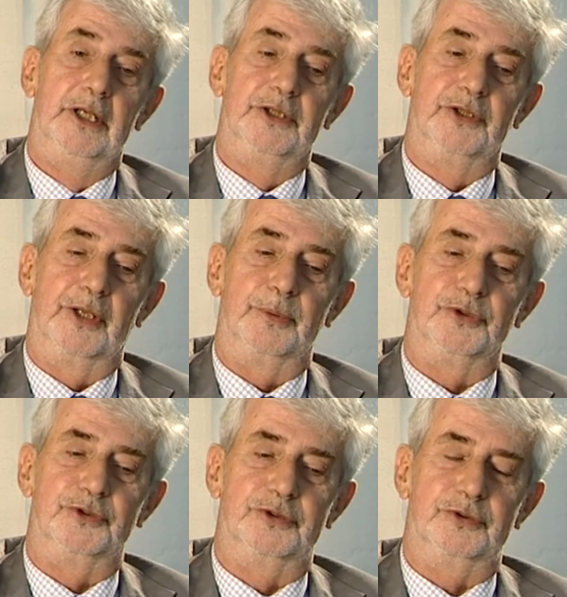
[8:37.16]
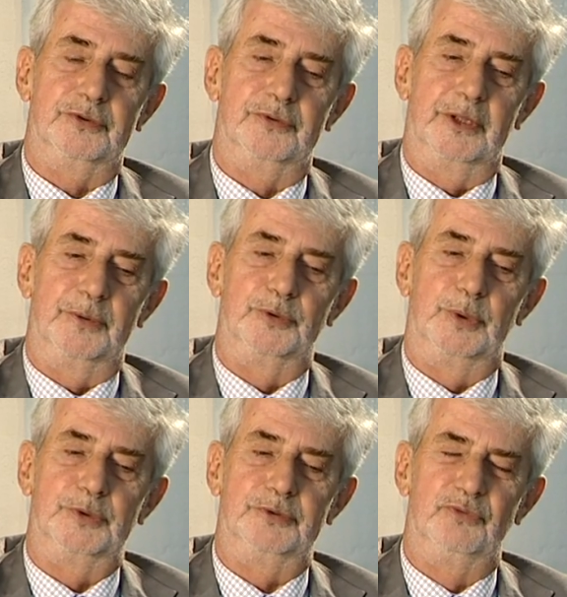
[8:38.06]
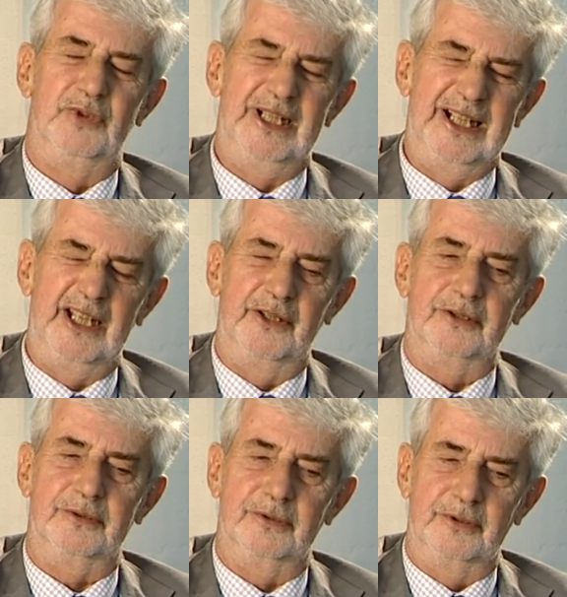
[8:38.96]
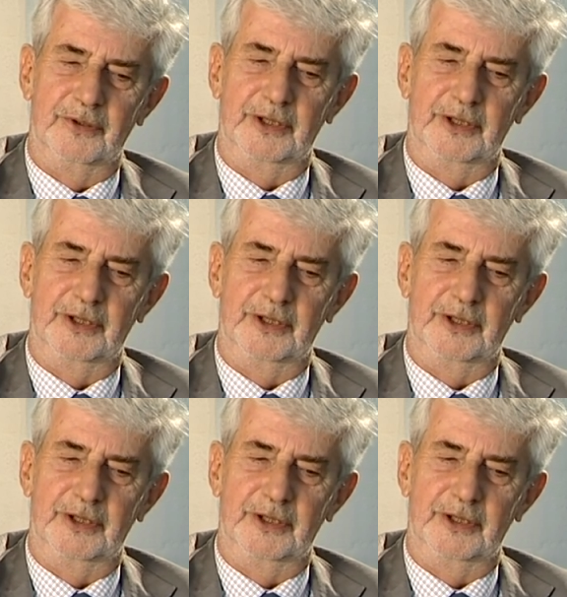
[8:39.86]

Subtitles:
So that was what was really the